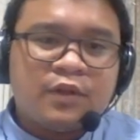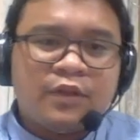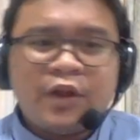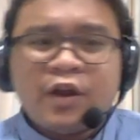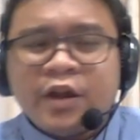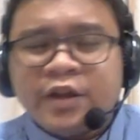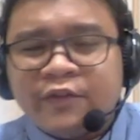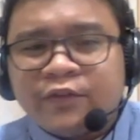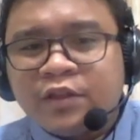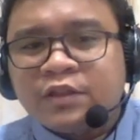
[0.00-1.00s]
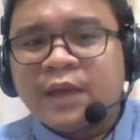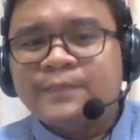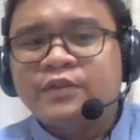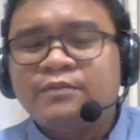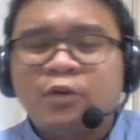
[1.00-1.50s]
there are different
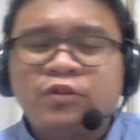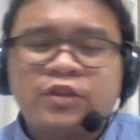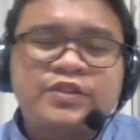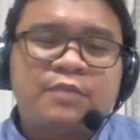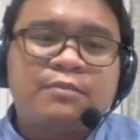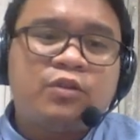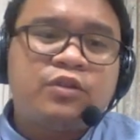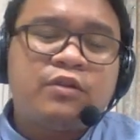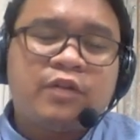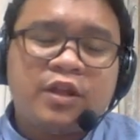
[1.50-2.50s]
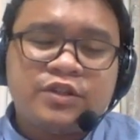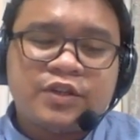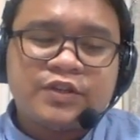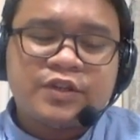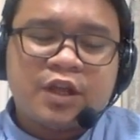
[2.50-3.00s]
types of mountains and mountain
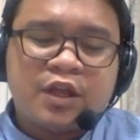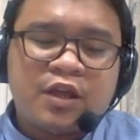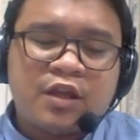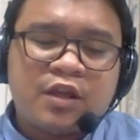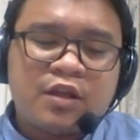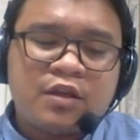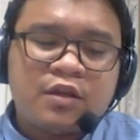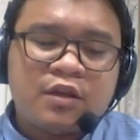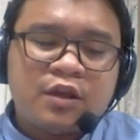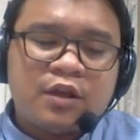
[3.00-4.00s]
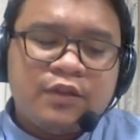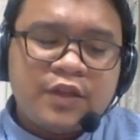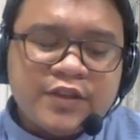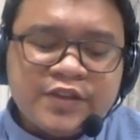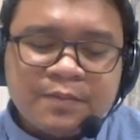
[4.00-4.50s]
ranges, and
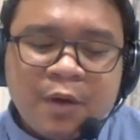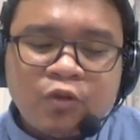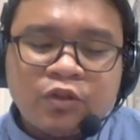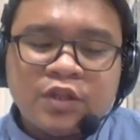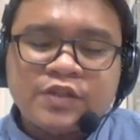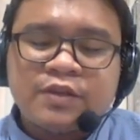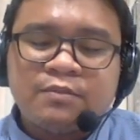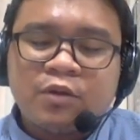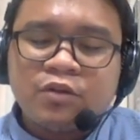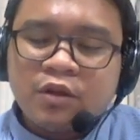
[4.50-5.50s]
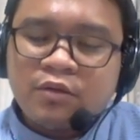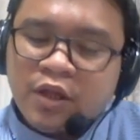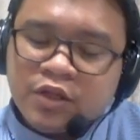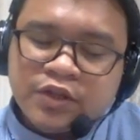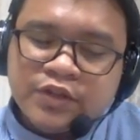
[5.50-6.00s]
these mountains and mountain
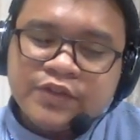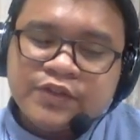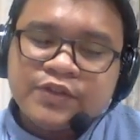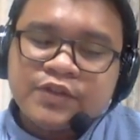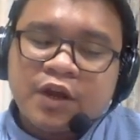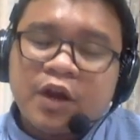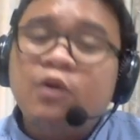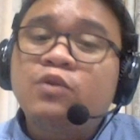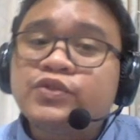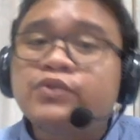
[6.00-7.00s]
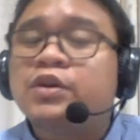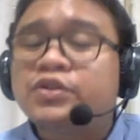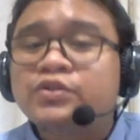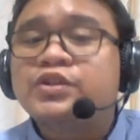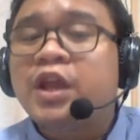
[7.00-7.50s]
ranges are also
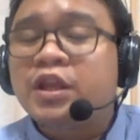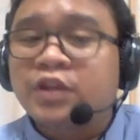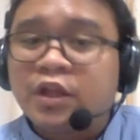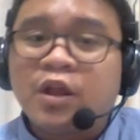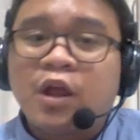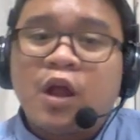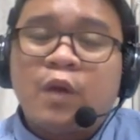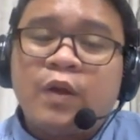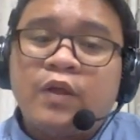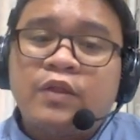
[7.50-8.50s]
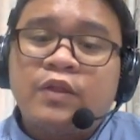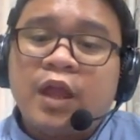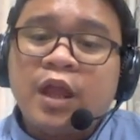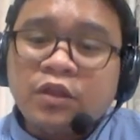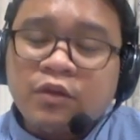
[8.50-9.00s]
associated with the
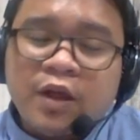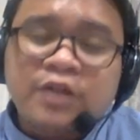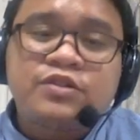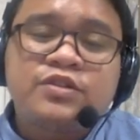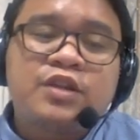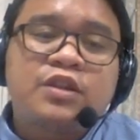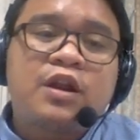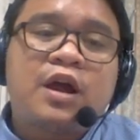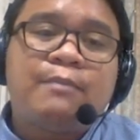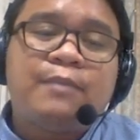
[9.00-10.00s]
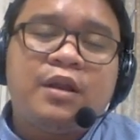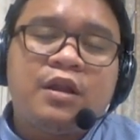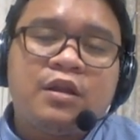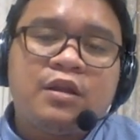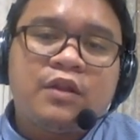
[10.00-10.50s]
interactions that are
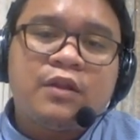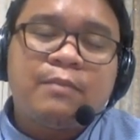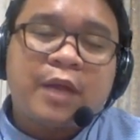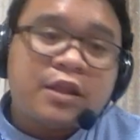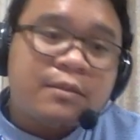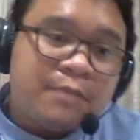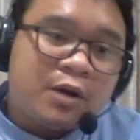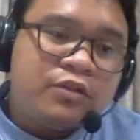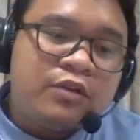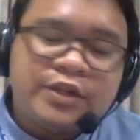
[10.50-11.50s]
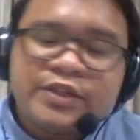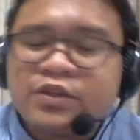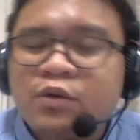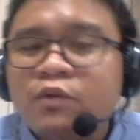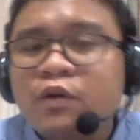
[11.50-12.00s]
happening in the plate boundaries.
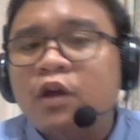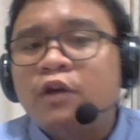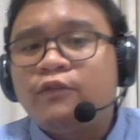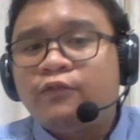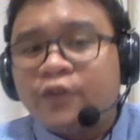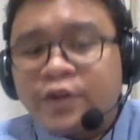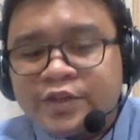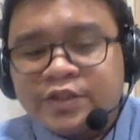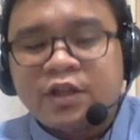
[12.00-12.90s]
So first,